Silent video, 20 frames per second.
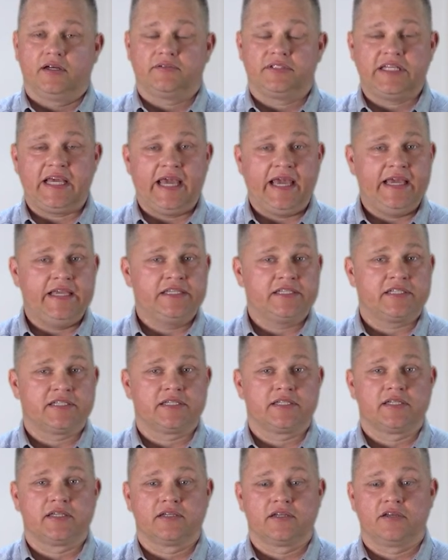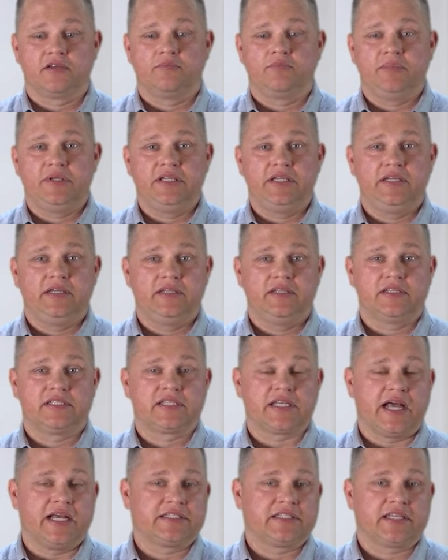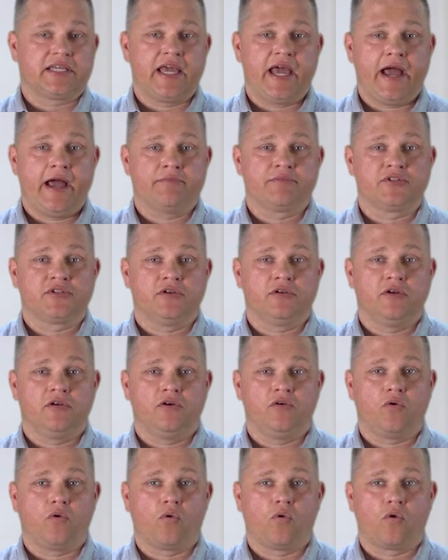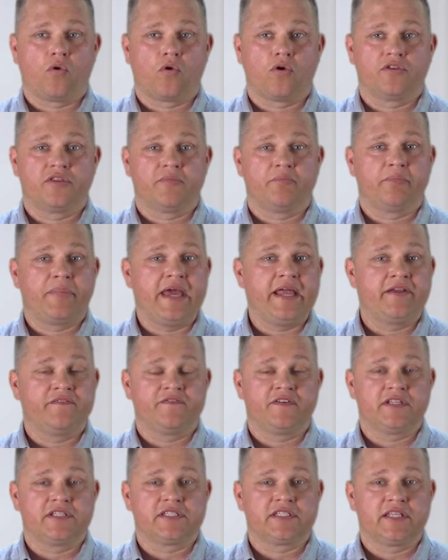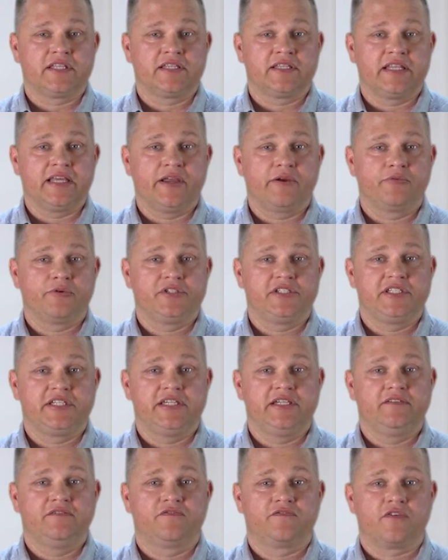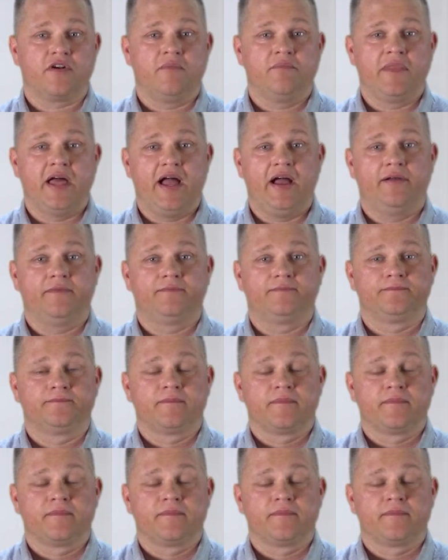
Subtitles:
taste, could be the size of the capsule, or the benefits that they received from that.